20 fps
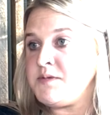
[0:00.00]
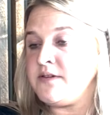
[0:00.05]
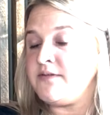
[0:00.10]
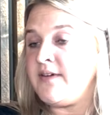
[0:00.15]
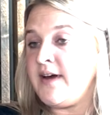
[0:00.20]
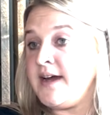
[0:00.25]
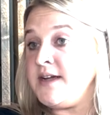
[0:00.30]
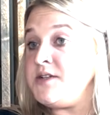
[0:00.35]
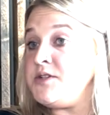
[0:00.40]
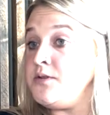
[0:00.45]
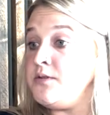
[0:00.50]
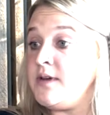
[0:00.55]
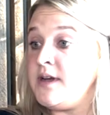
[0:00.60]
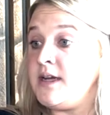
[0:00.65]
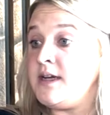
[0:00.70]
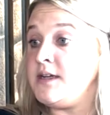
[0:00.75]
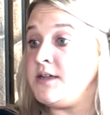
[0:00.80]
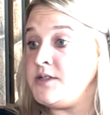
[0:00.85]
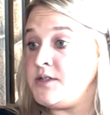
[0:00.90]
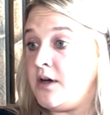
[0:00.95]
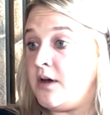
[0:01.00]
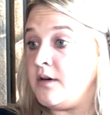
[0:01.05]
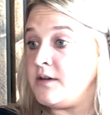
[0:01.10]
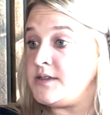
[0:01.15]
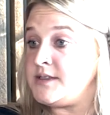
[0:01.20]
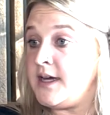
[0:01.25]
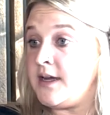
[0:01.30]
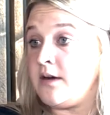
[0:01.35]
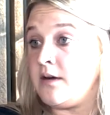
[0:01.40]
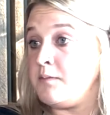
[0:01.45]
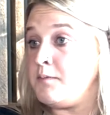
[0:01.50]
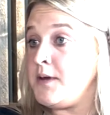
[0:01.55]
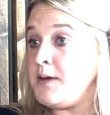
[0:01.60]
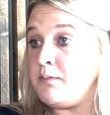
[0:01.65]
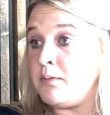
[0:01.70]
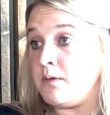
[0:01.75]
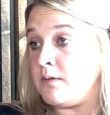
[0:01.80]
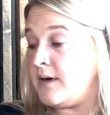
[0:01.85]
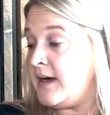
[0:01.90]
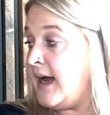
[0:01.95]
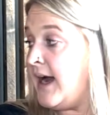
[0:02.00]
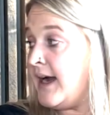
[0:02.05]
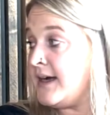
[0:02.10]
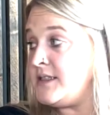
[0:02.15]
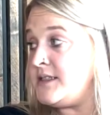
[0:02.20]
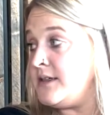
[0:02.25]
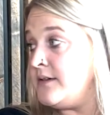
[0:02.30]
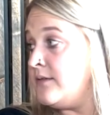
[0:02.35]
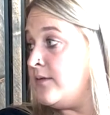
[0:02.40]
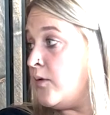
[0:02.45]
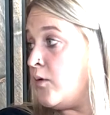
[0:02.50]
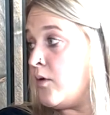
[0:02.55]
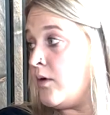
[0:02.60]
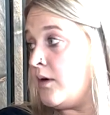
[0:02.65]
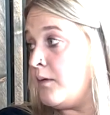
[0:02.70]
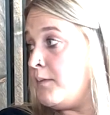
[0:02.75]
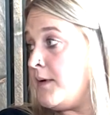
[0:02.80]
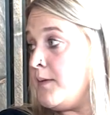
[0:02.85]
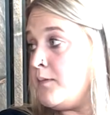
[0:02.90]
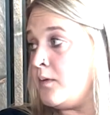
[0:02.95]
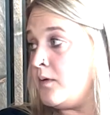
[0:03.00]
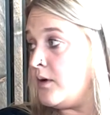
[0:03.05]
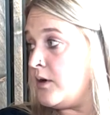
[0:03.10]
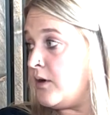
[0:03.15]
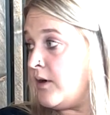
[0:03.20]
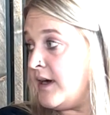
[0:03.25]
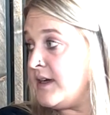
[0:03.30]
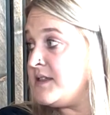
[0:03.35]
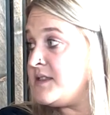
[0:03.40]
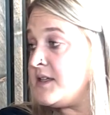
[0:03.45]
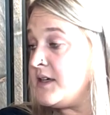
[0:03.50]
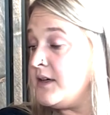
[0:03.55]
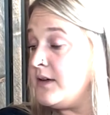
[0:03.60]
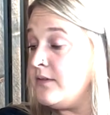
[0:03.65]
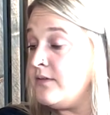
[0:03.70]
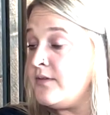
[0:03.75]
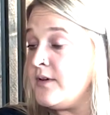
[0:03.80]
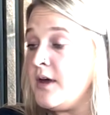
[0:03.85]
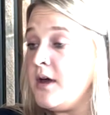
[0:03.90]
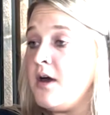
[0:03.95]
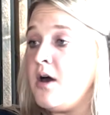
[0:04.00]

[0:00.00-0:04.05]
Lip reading: if I do get in dogs that are people reactive or people aggressive,